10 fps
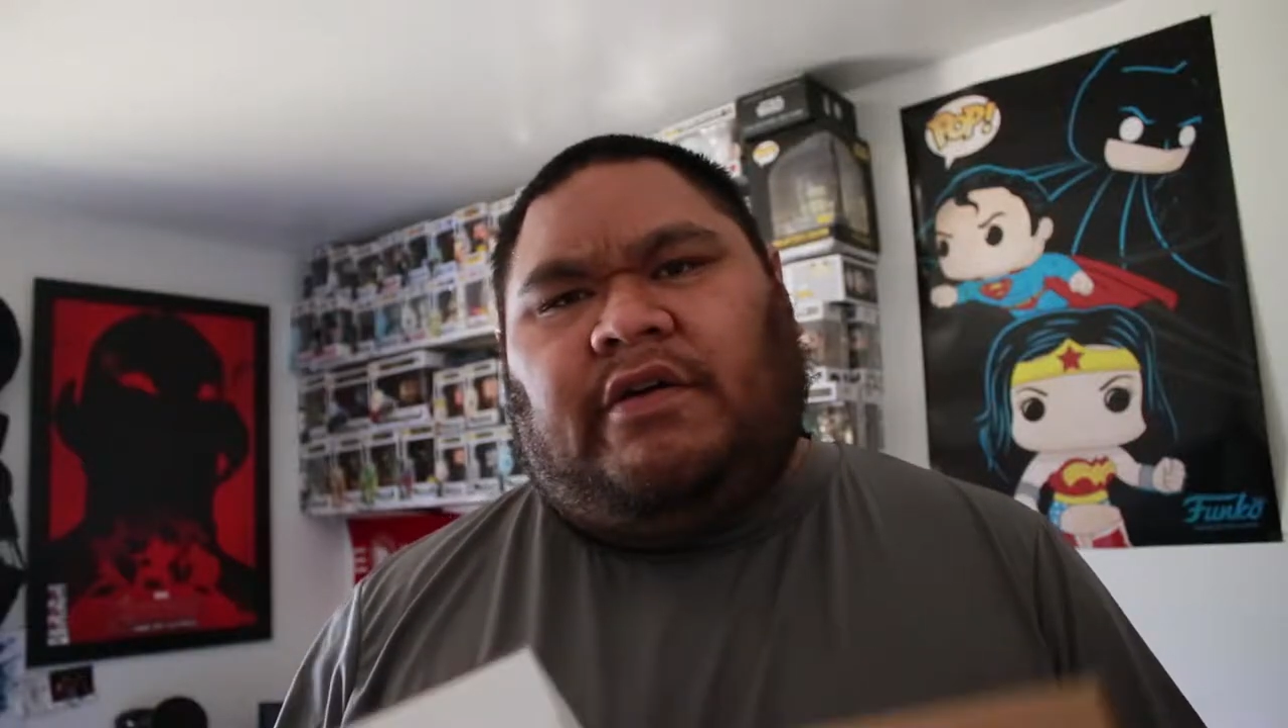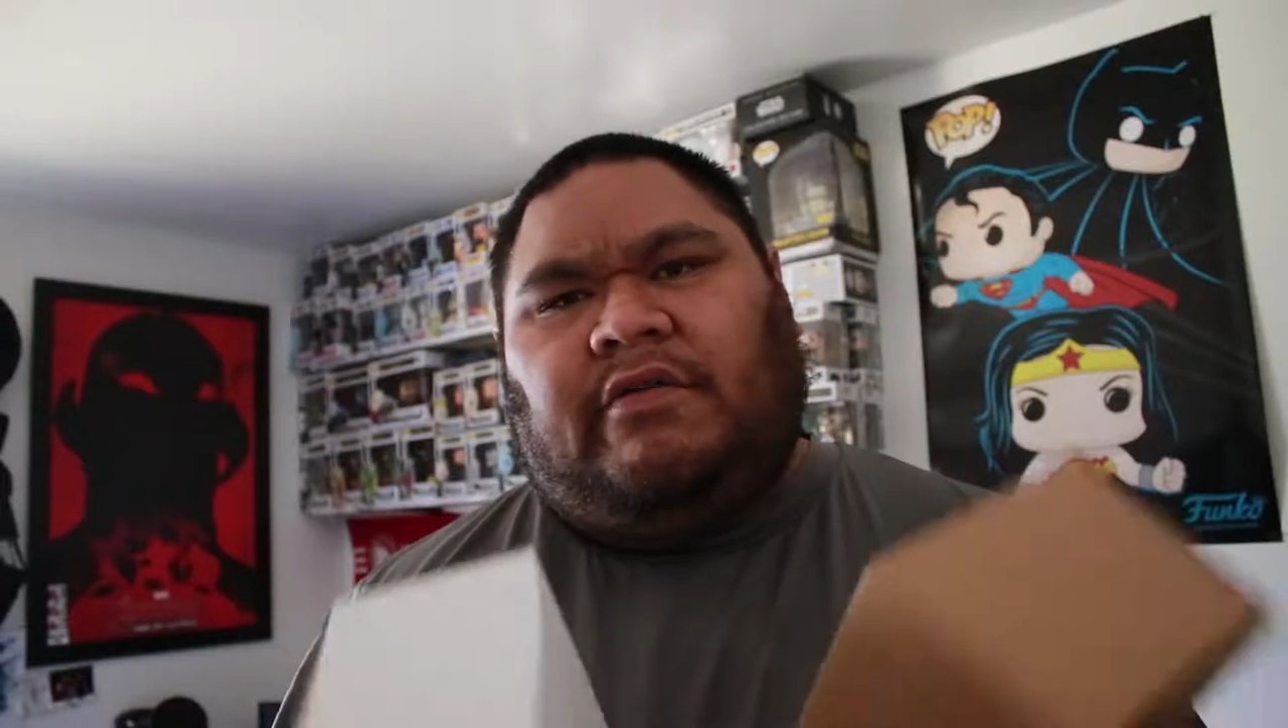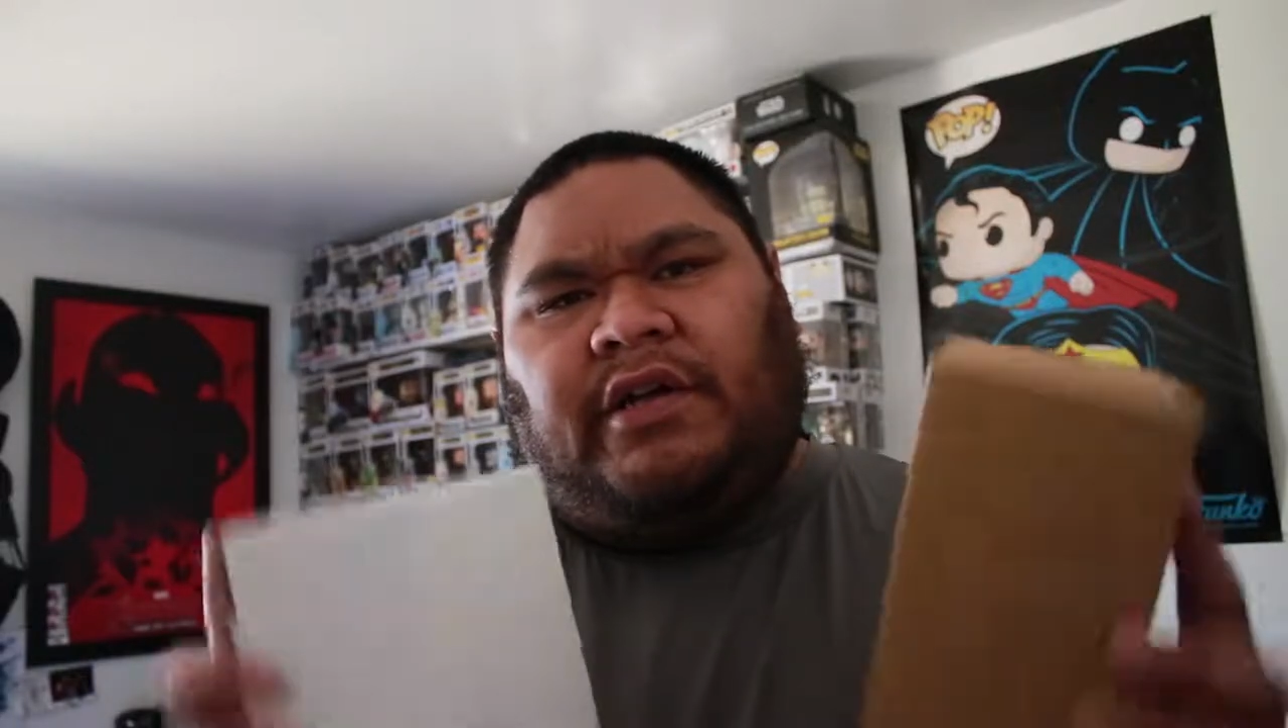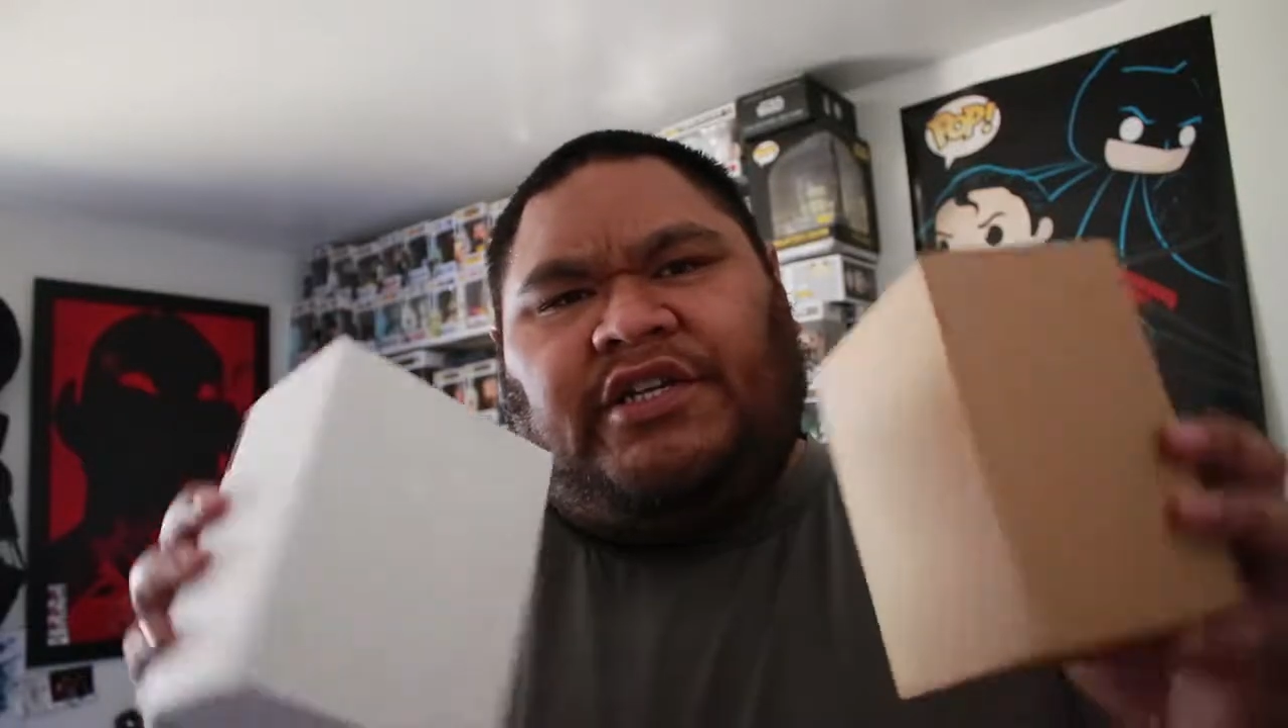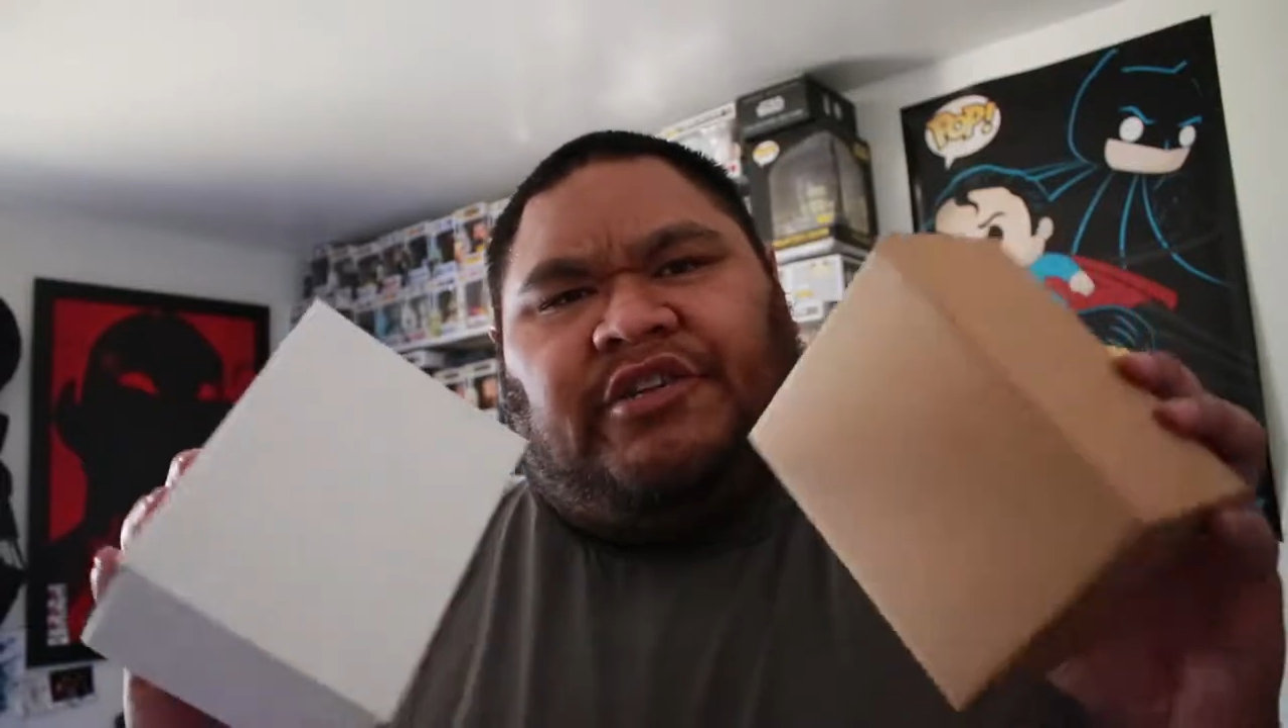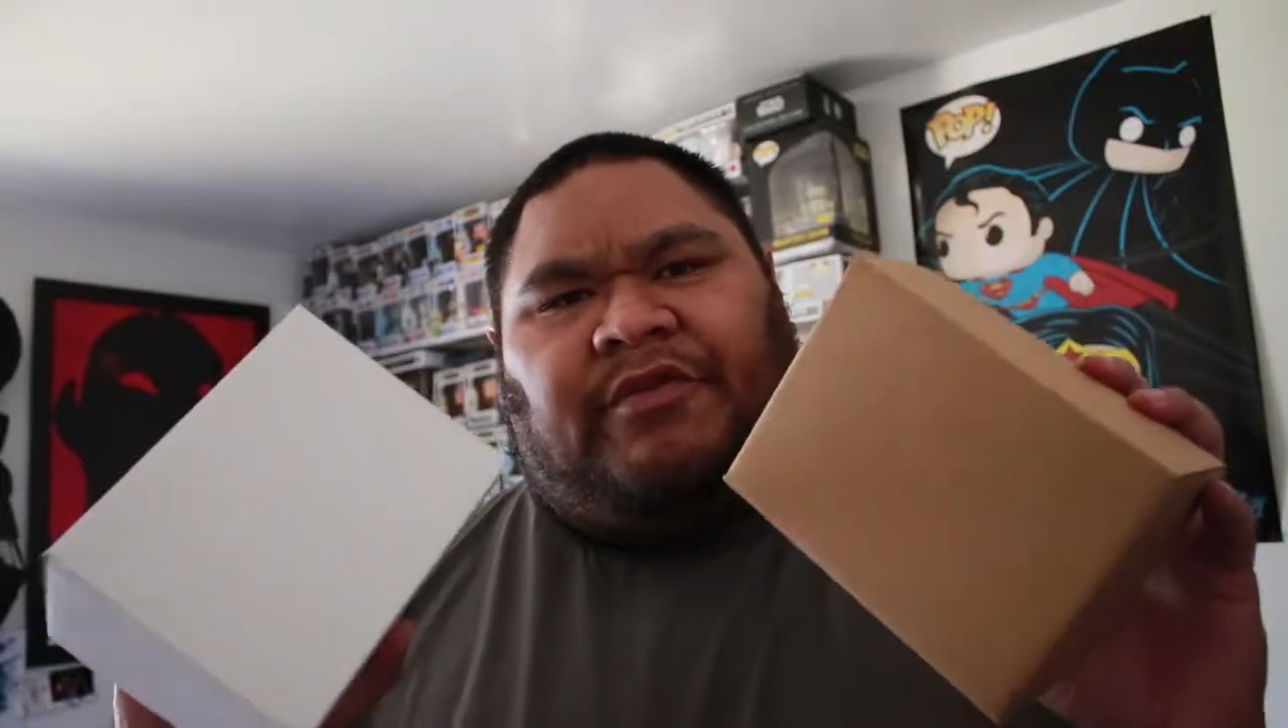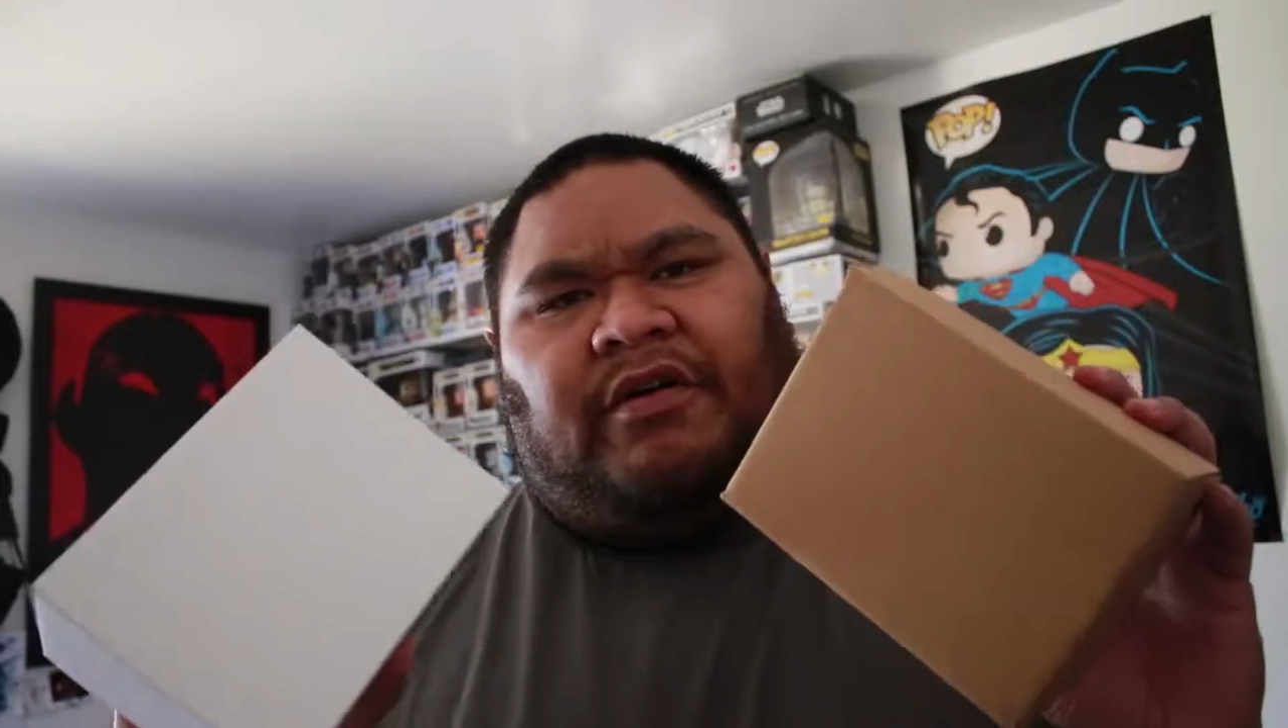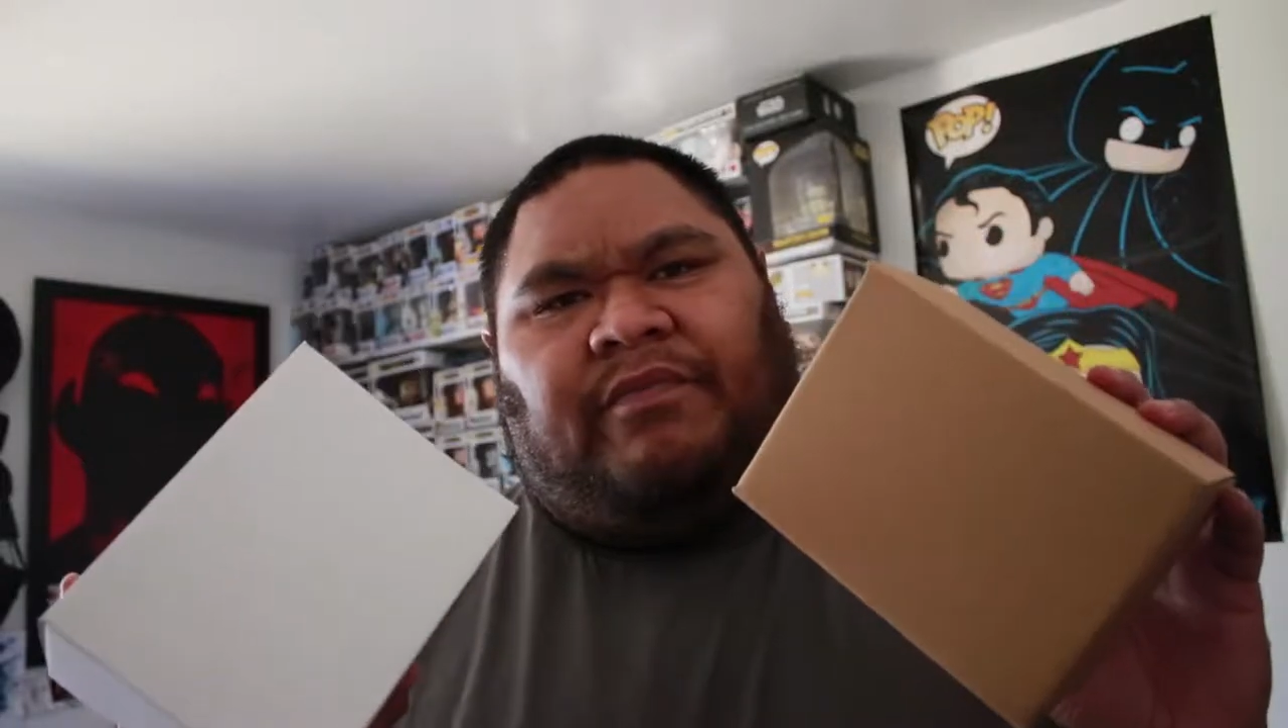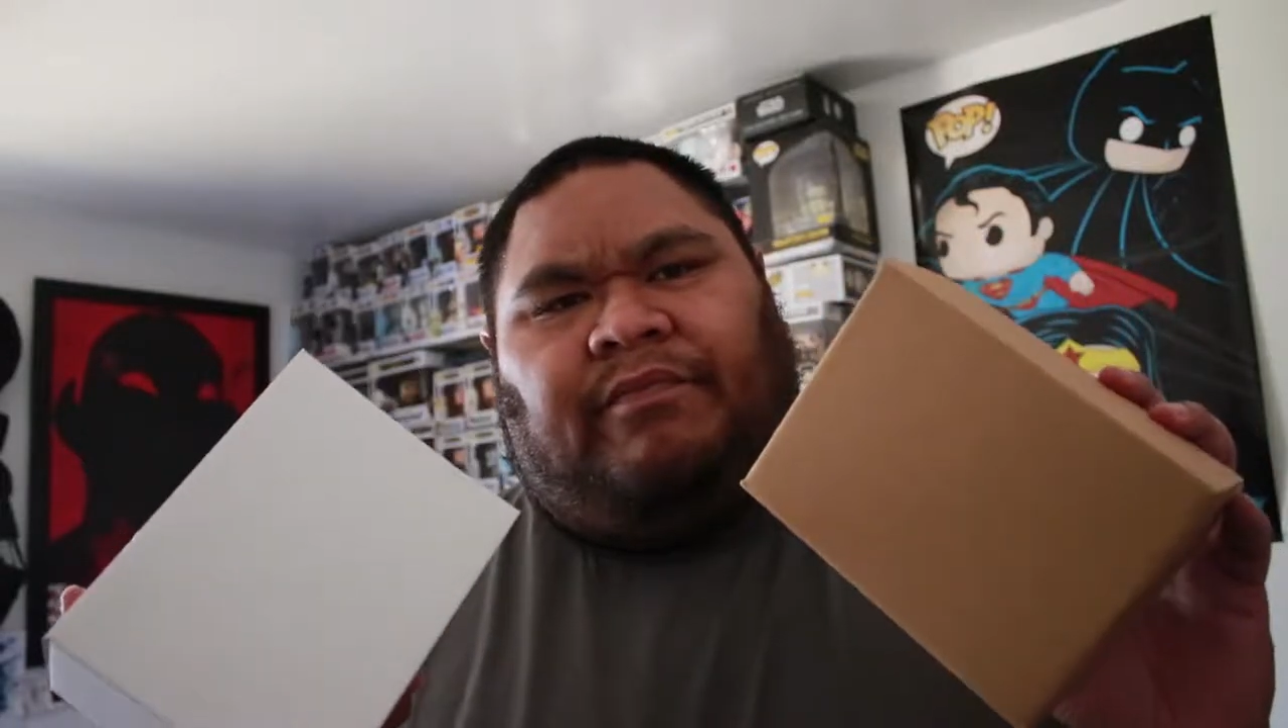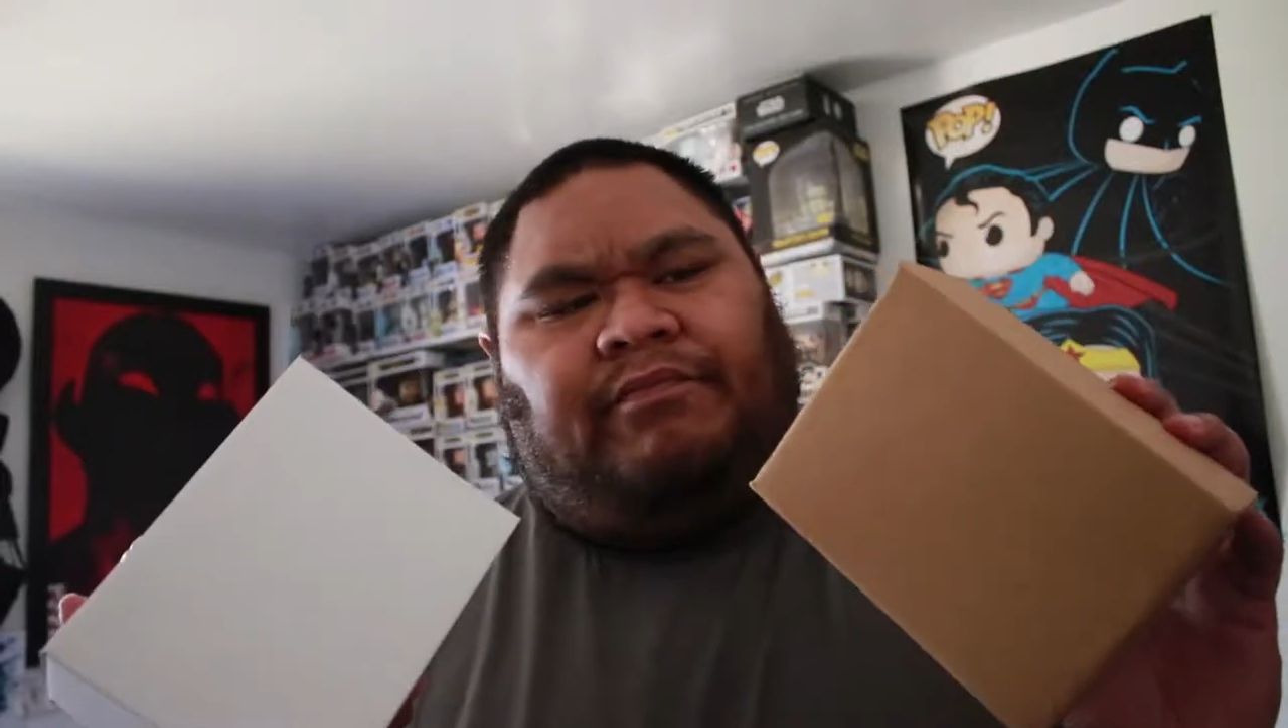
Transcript: when I ship out